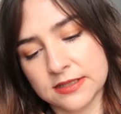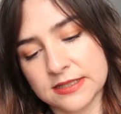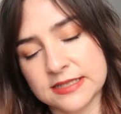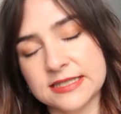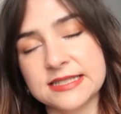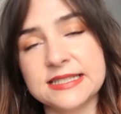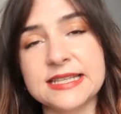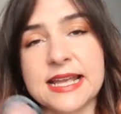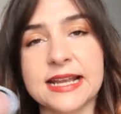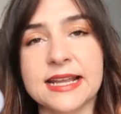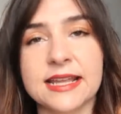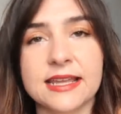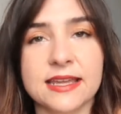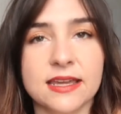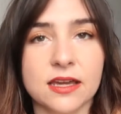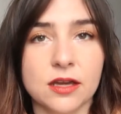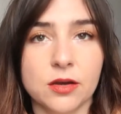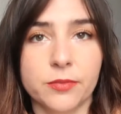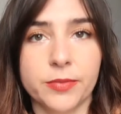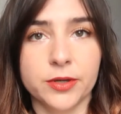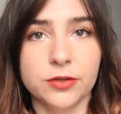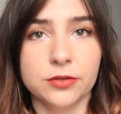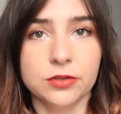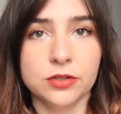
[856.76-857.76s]
Zinc
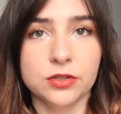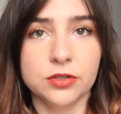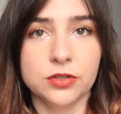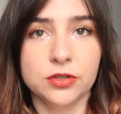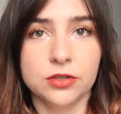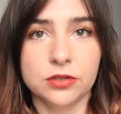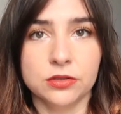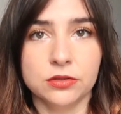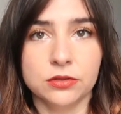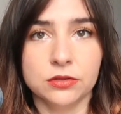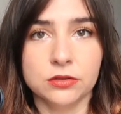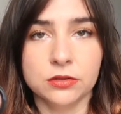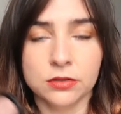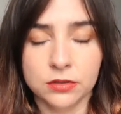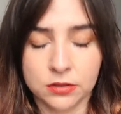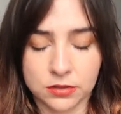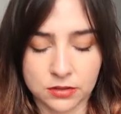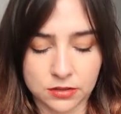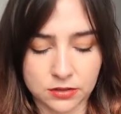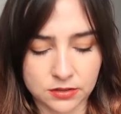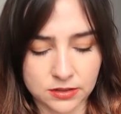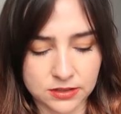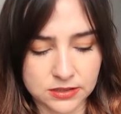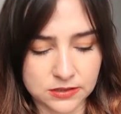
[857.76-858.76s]
About You,
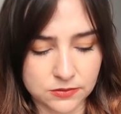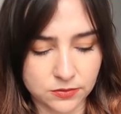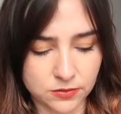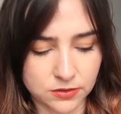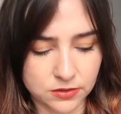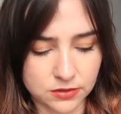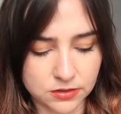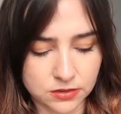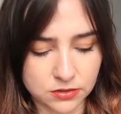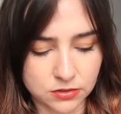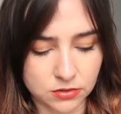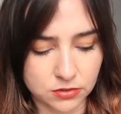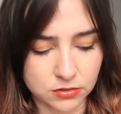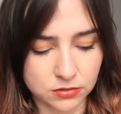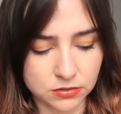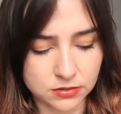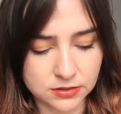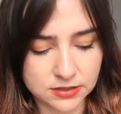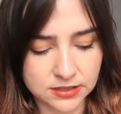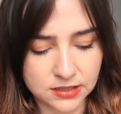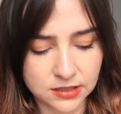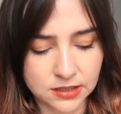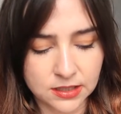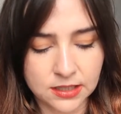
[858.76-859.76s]
this one is
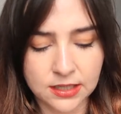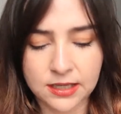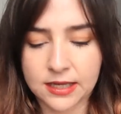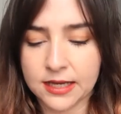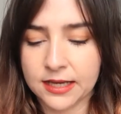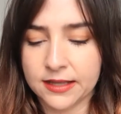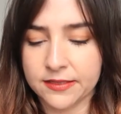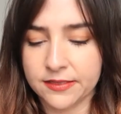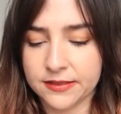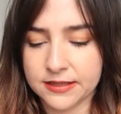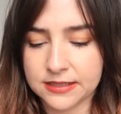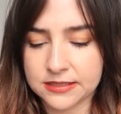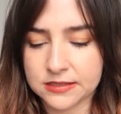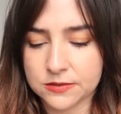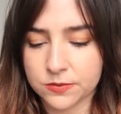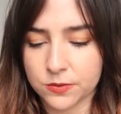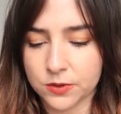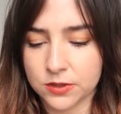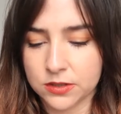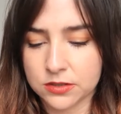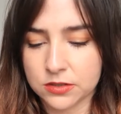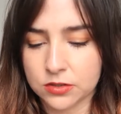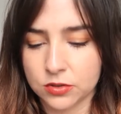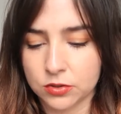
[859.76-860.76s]
called. And this
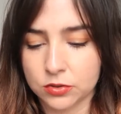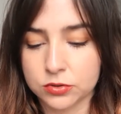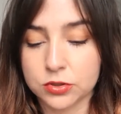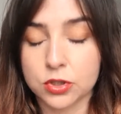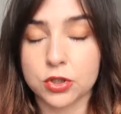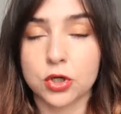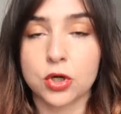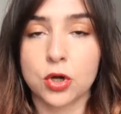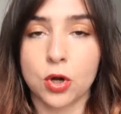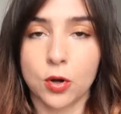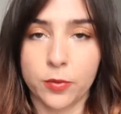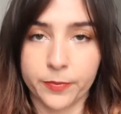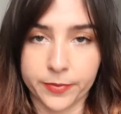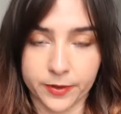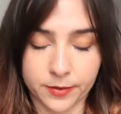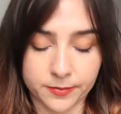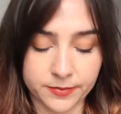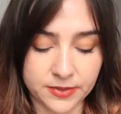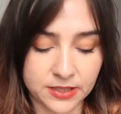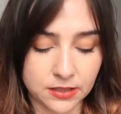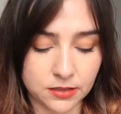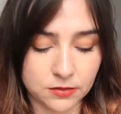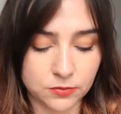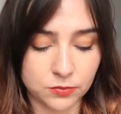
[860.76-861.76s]
one is called Copper
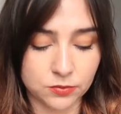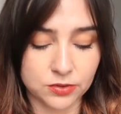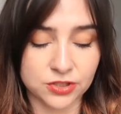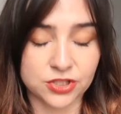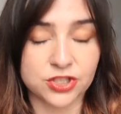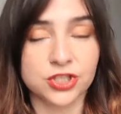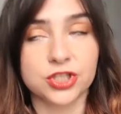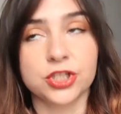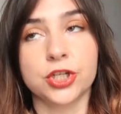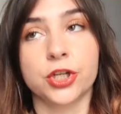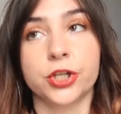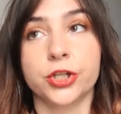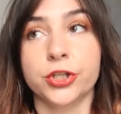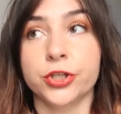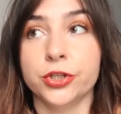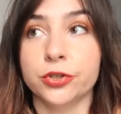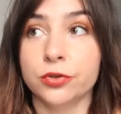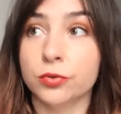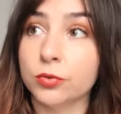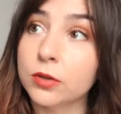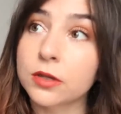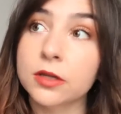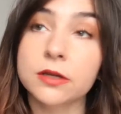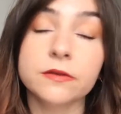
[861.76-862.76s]
Me, which, you
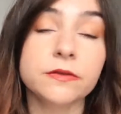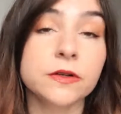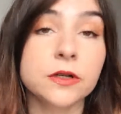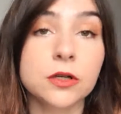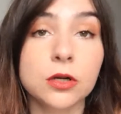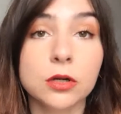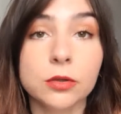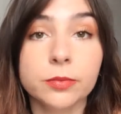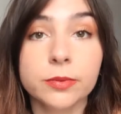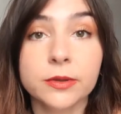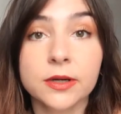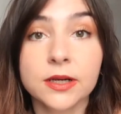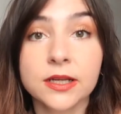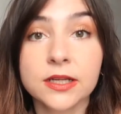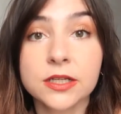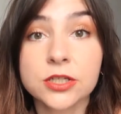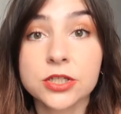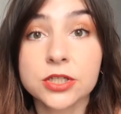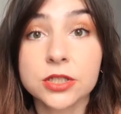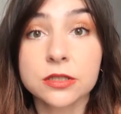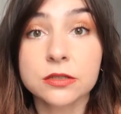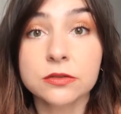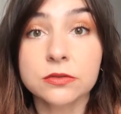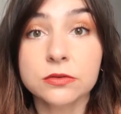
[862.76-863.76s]
know, I love a copper
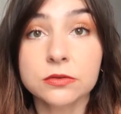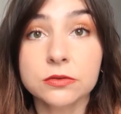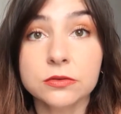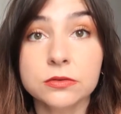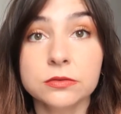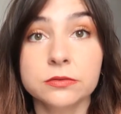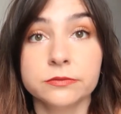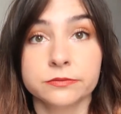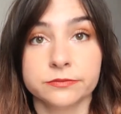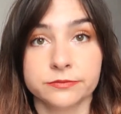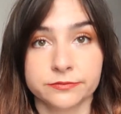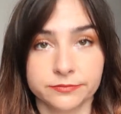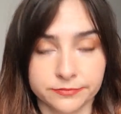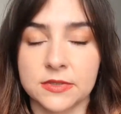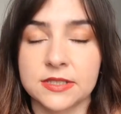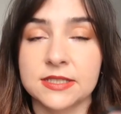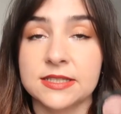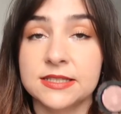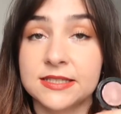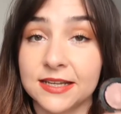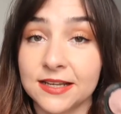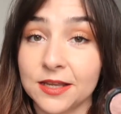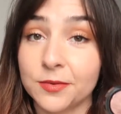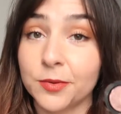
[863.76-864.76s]
eyeshadow.
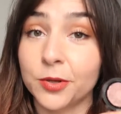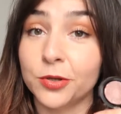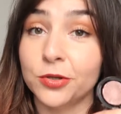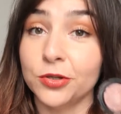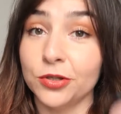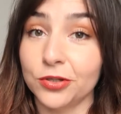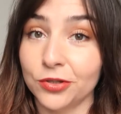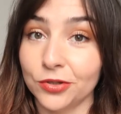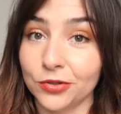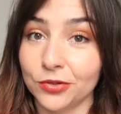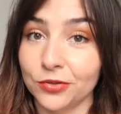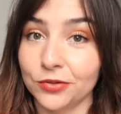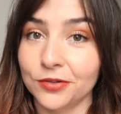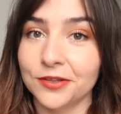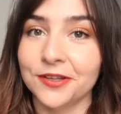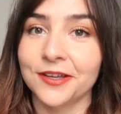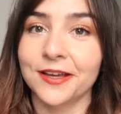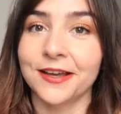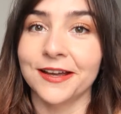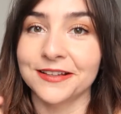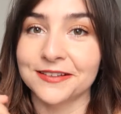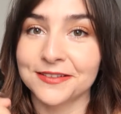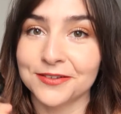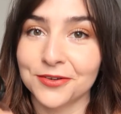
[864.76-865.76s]
Zinc About You
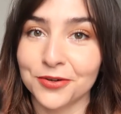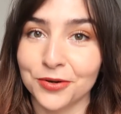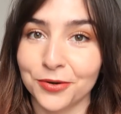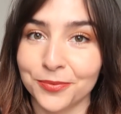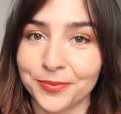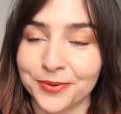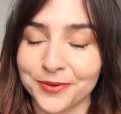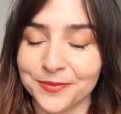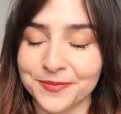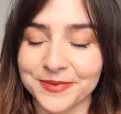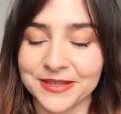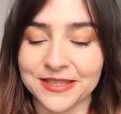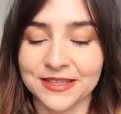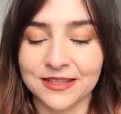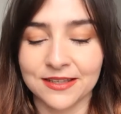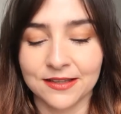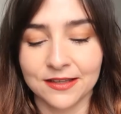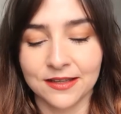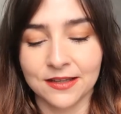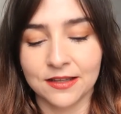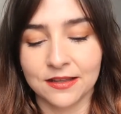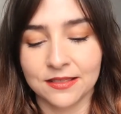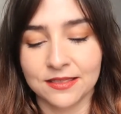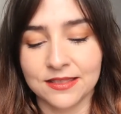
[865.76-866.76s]
and Copper Me.
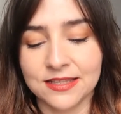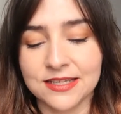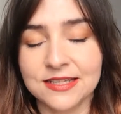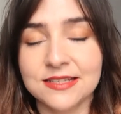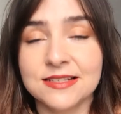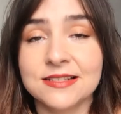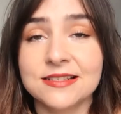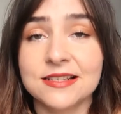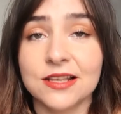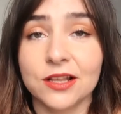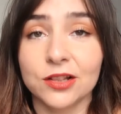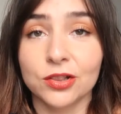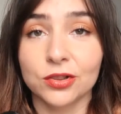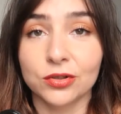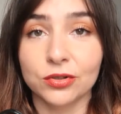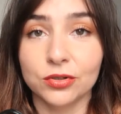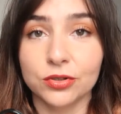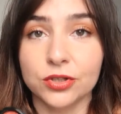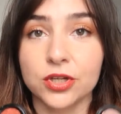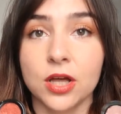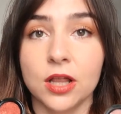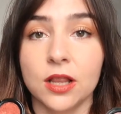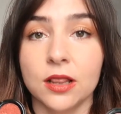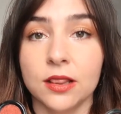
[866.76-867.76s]
These
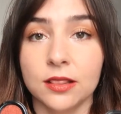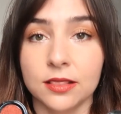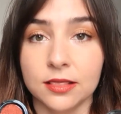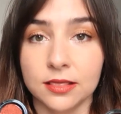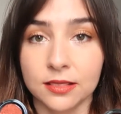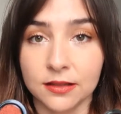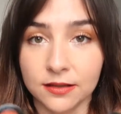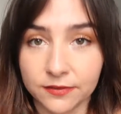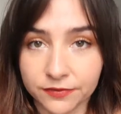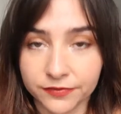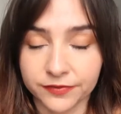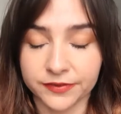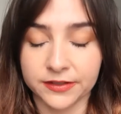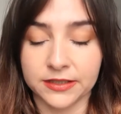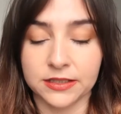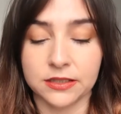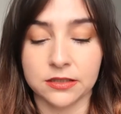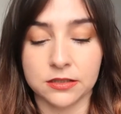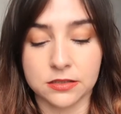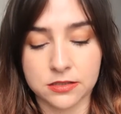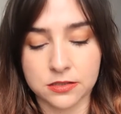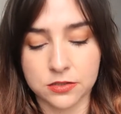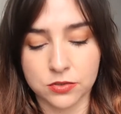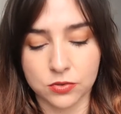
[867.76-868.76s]
look lovely.
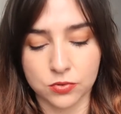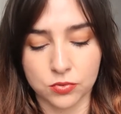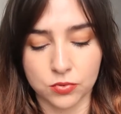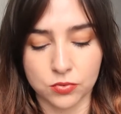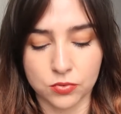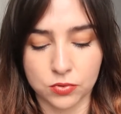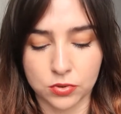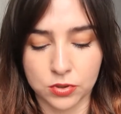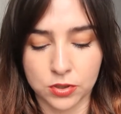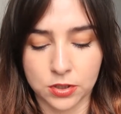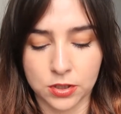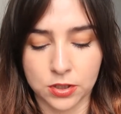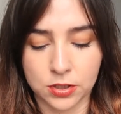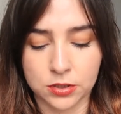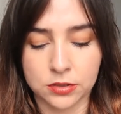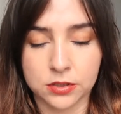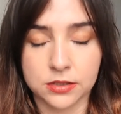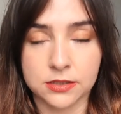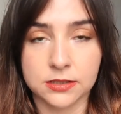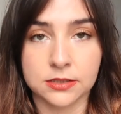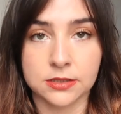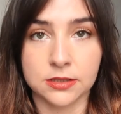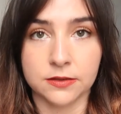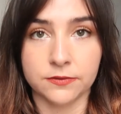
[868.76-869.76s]
So,
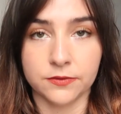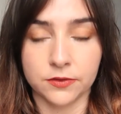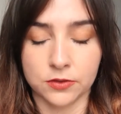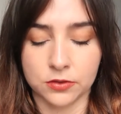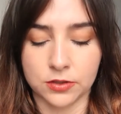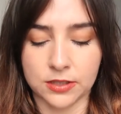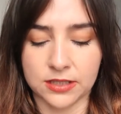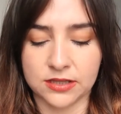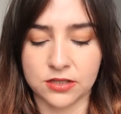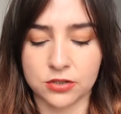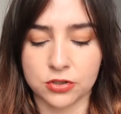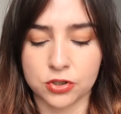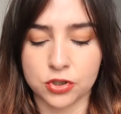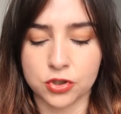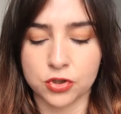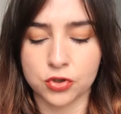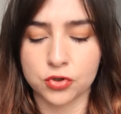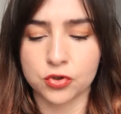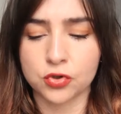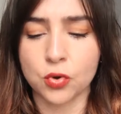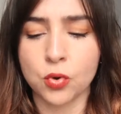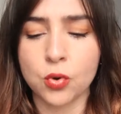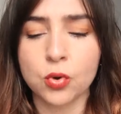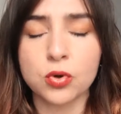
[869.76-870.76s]
just give you, and they're
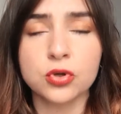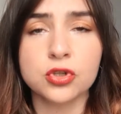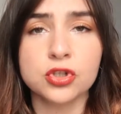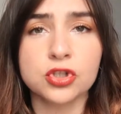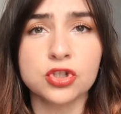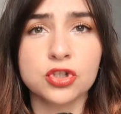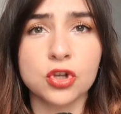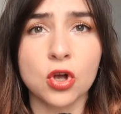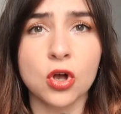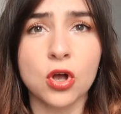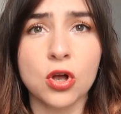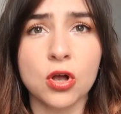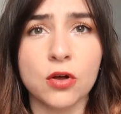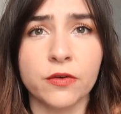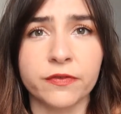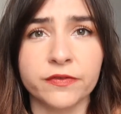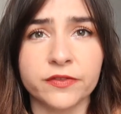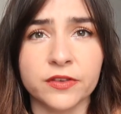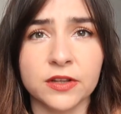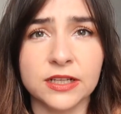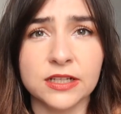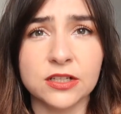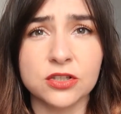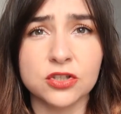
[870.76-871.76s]
so
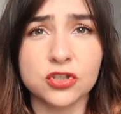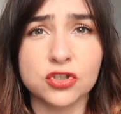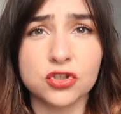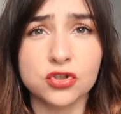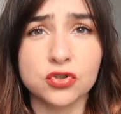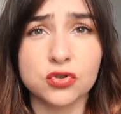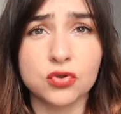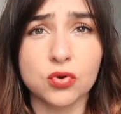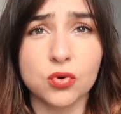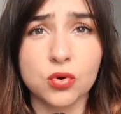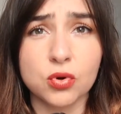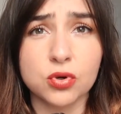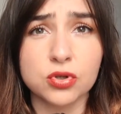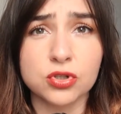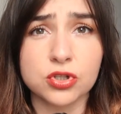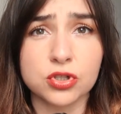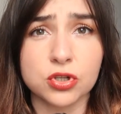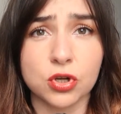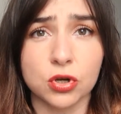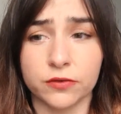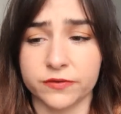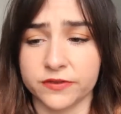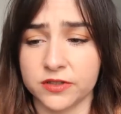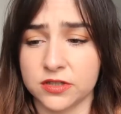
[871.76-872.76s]
soft, like so
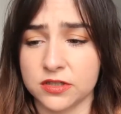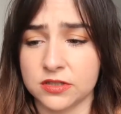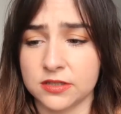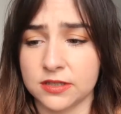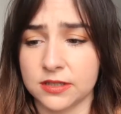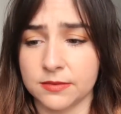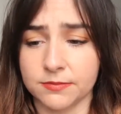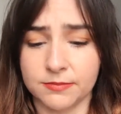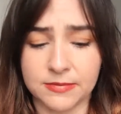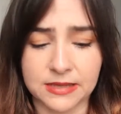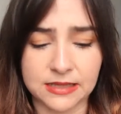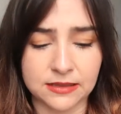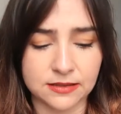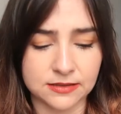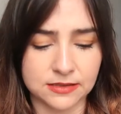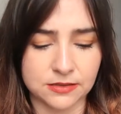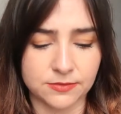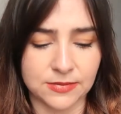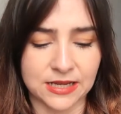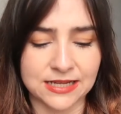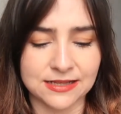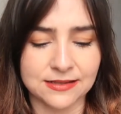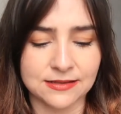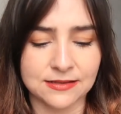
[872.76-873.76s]
soft. It just like melted in
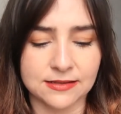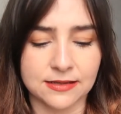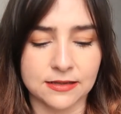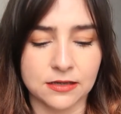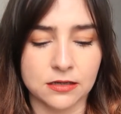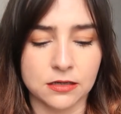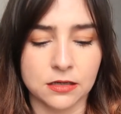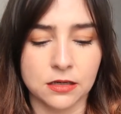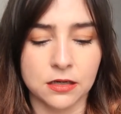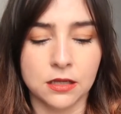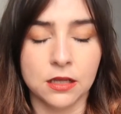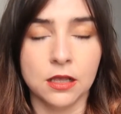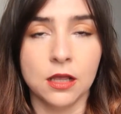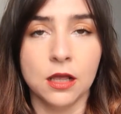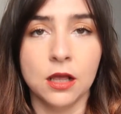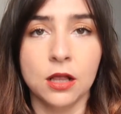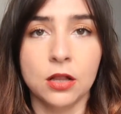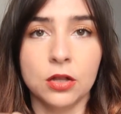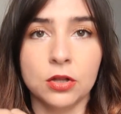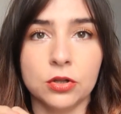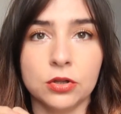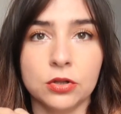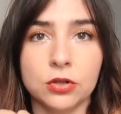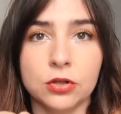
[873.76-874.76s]
my hand there.
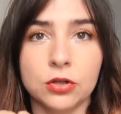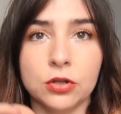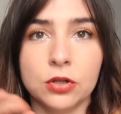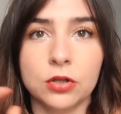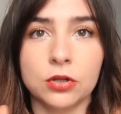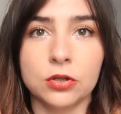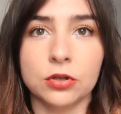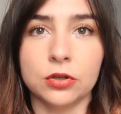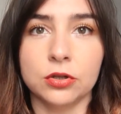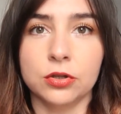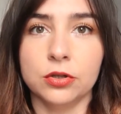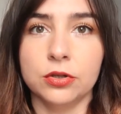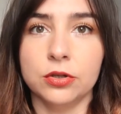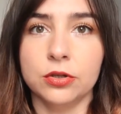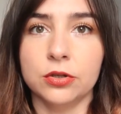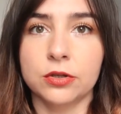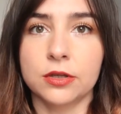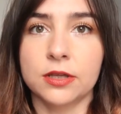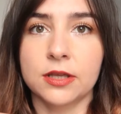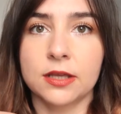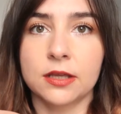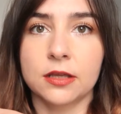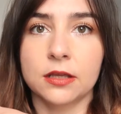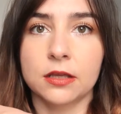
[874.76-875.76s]

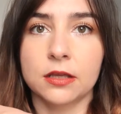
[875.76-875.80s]
Look.